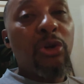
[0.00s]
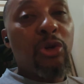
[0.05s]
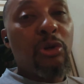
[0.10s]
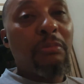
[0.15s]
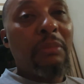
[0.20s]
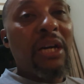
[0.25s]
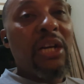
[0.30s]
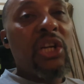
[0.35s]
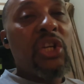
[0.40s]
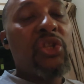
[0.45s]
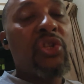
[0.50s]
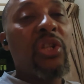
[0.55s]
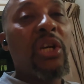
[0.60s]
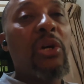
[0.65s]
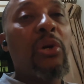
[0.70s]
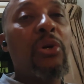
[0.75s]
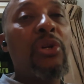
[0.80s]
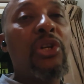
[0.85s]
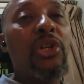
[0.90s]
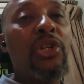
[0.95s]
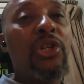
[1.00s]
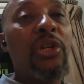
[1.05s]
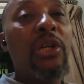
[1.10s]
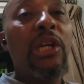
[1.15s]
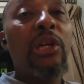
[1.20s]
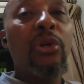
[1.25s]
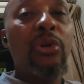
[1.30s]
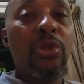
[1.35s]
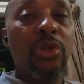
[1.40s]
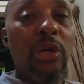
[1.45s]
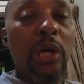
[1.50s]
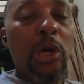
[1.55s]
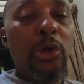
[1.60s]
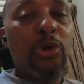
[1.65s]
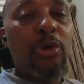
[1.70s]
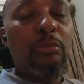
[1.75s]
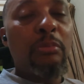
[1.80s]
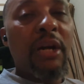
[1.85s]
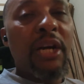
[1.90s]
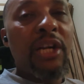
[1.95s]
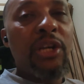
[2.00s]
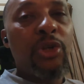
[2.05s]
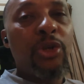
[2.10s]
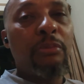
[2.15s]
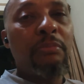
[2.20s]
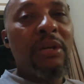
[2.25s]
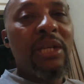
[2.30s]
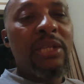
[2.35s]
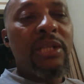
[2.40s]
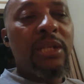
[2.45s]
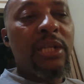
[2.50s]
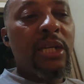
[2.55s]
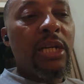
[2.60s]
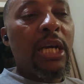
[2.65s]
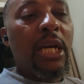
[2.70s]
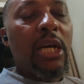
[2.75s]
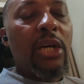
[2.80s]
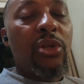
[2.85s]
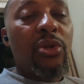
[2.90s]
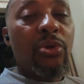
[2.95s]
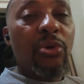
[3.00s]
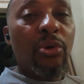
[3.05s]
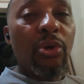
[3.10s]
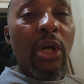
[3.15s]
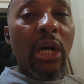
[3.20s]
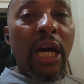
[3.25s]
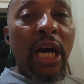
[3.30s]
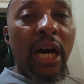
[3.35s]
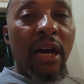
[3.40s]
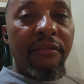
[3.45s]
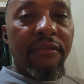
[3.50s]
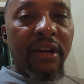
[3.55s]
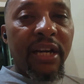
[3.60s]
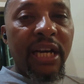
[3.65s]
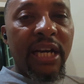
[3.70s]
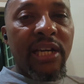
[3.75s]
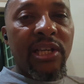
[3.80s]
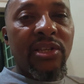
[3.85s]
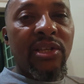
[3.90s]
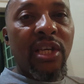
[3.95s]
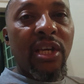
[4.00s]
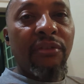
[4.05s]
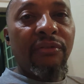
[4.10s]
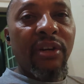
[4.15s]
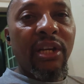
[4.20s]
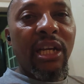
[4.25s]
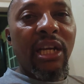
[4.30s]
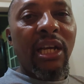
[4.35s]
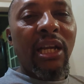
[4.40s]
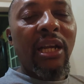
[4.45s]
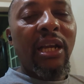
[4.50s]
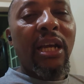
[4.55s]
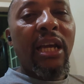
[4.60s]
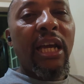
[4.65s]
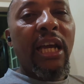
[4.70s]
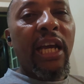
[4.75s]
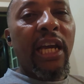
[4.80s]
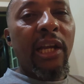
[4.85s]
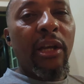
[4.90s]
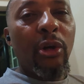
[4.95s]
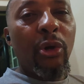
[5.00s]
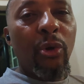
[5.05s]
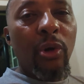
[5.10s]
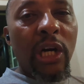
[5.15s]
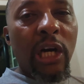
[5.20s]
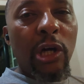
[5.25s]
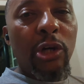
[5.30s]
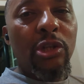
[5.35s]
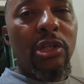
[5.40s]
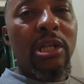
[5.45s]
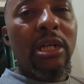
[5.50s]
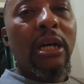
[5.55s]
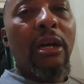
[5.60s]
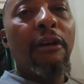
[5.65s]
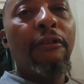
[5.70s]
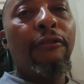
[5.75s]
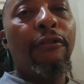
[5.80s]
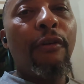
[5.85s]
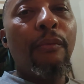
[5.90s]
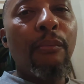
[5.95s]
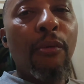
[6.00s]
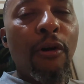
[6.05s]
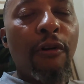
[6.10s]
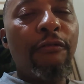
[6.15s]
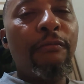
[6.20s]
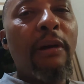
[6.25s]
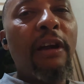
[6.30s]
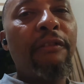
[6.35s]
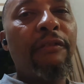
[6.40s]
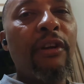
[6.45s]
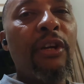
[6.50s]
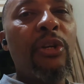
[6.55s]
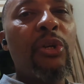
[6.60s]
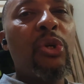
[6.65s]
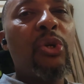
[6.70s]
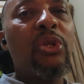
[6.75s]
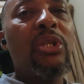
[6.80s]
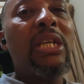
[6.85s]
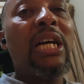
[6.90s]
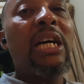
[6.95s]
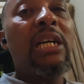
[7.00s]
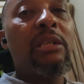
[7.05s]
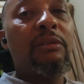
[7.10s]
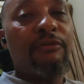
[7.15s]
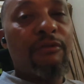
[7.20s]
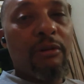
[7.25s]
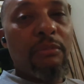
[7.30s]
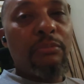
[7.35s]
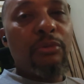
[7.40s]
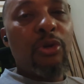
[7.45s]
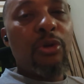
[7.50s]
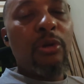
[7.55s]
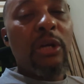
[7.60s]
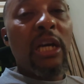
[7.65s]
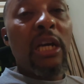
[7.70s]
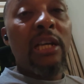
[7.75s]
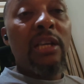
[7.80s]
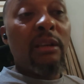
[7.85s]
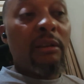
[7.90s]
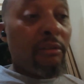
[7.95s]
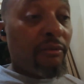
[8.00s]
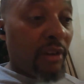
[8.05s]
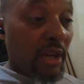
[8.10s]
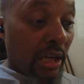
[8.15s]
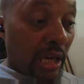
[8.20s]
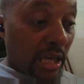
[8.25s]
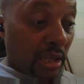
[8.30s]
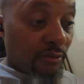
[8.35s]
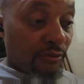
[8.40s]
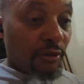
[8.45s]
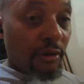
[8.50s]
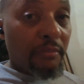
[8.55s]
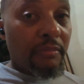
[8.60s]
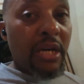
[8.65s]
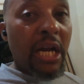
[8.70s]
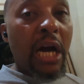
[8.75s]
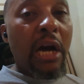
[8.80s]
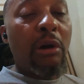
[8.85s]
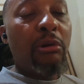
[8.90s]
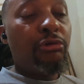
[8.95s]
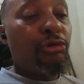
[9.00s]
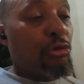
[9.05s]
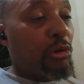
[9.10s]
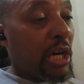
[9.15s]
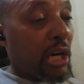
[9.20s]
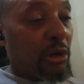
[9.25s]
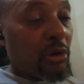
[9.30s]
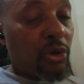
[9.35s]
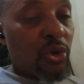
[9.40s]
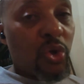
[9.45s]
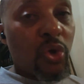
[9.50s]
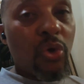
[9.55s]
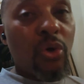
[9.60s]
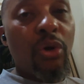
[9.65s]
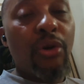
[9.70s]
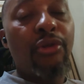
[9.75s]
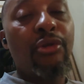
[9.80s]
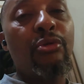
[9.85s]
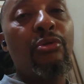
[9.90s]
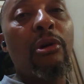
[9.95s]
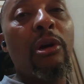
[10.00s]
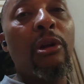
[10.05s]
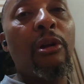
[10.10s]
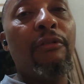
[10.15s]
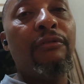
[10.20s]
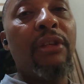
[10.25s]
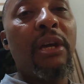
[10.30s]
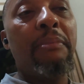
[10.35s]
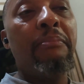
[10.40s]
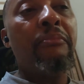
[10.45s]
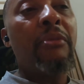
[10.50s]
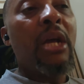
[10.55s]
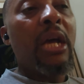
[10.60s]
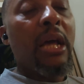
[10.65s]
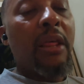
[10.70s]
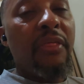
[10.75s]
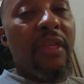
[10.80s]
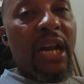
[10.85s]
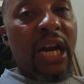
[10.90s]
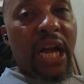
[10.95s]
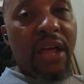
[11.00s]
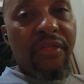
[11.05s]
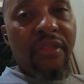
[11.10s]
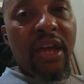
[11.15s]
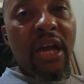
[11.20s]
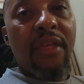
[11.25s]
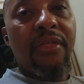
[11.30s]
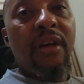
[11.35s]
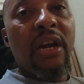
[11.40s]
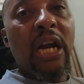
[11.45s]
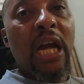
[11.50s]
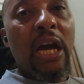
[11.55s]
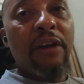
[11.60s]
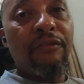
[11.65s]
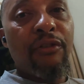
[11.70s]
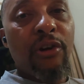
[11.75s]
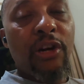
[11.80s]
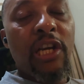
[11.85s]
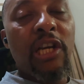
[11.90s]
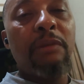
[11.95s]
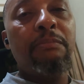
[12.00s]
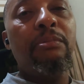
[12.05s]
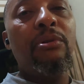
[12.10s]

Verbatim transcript: to manage the condition and also how to manage obesity. So have a nice evening and look out for more of my videos as from to, uh, even as from now you can also go through all of them that are there that I have already